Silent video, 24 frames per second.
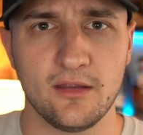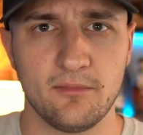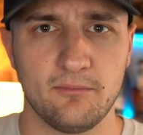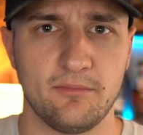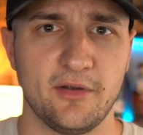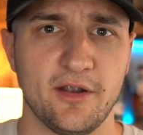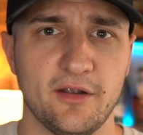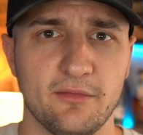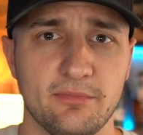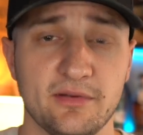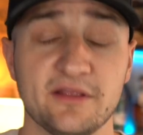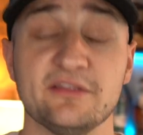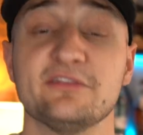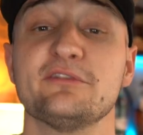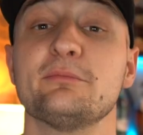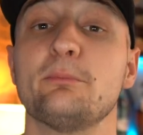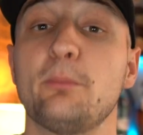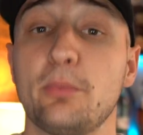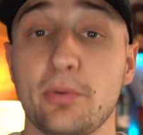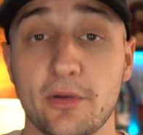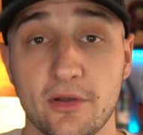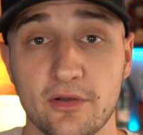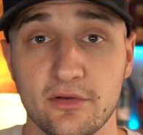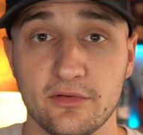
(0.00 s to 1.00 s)
bourbons
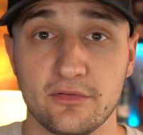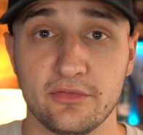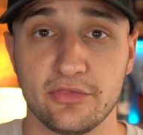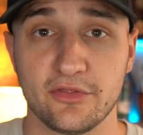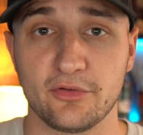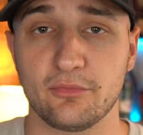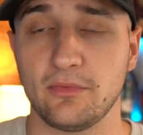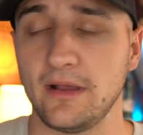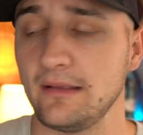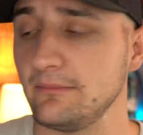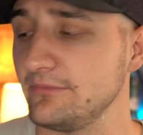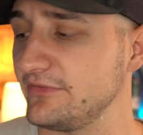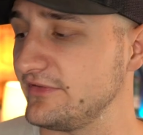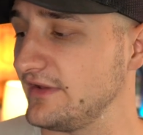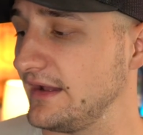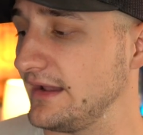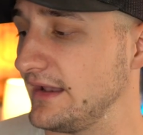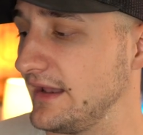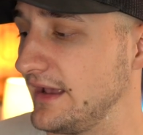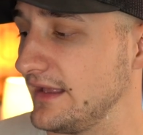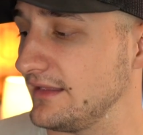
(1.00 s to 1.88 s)
per their website.